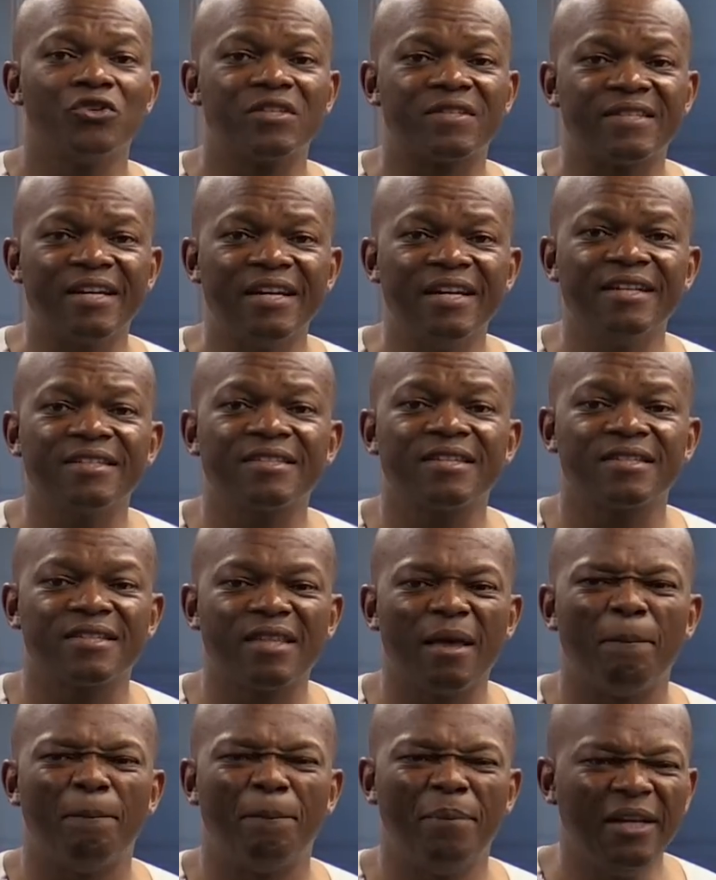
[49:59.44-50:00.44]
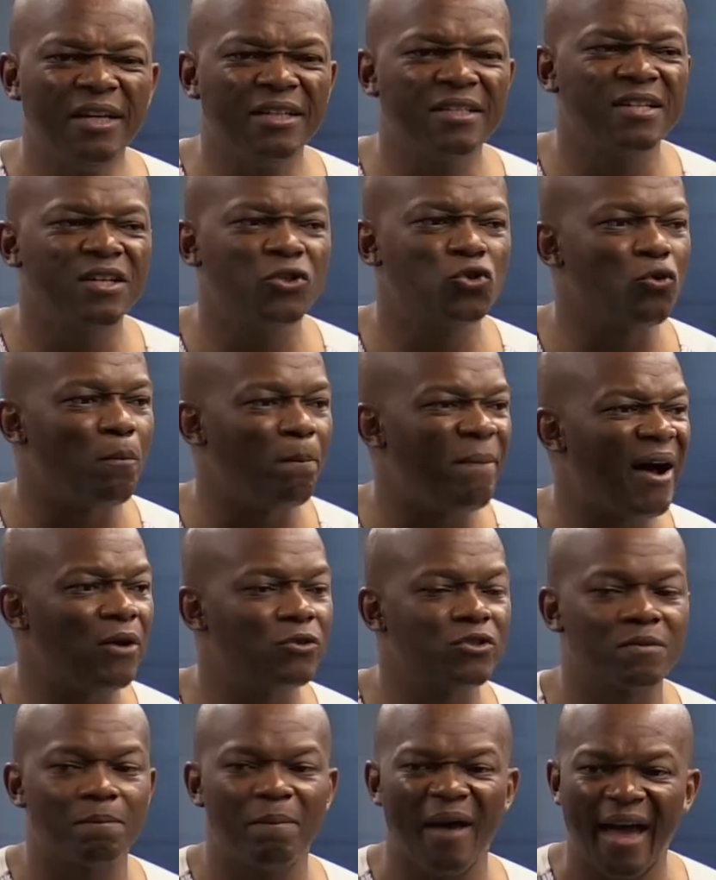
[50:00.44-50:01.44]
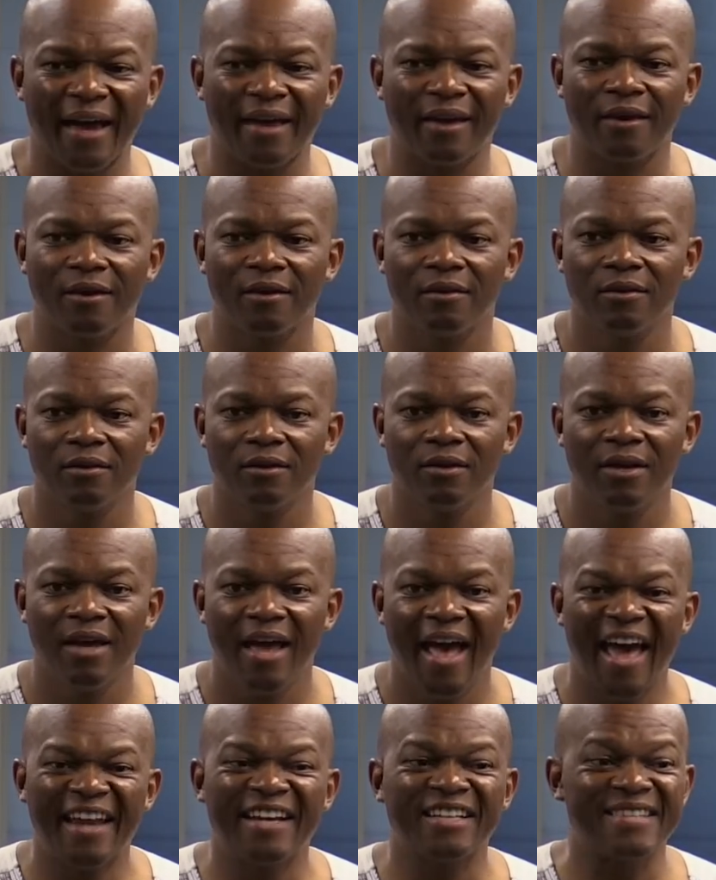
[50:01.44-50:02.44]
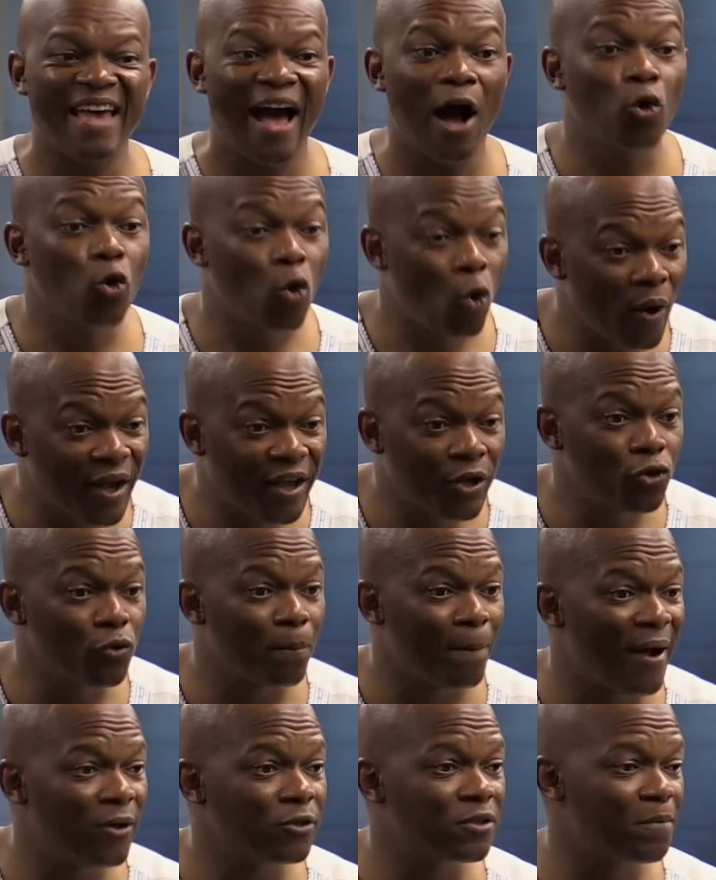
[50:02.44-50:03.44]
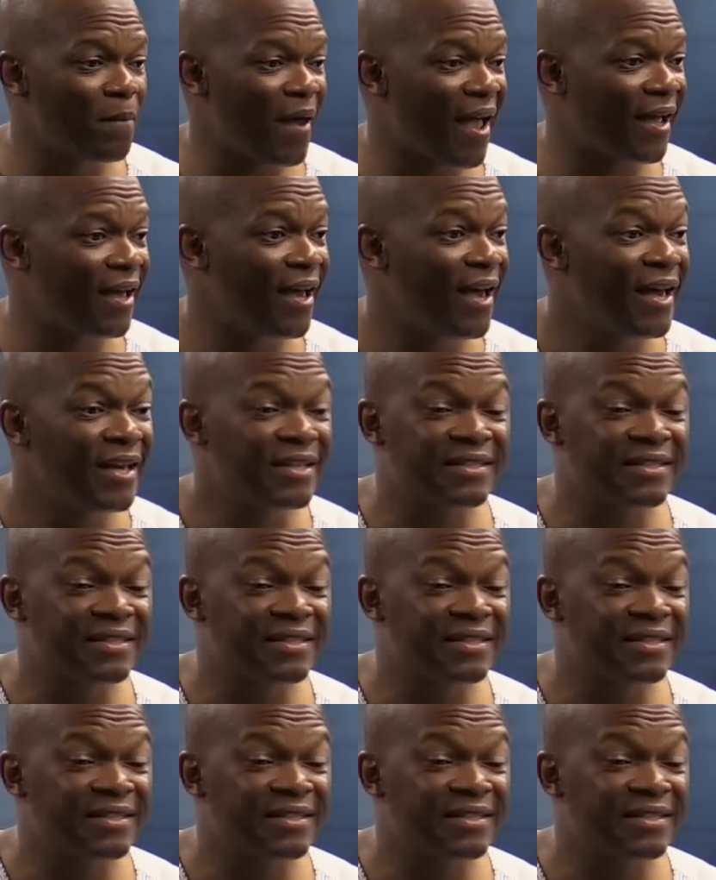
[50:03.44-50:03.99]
Resilience is the ability to bounce back. And it's how quick you bounce back.